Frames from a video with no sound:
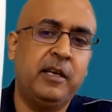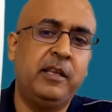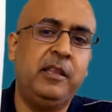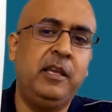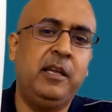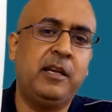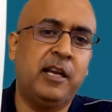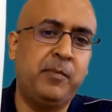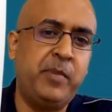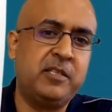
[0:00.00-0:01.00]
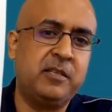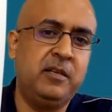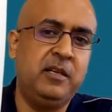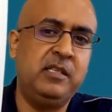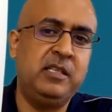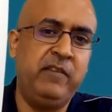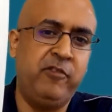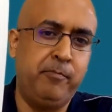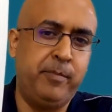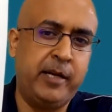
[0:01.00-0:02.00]
The color picture is
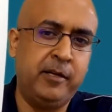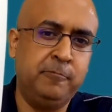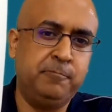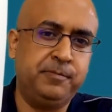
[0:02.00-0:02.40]
even better.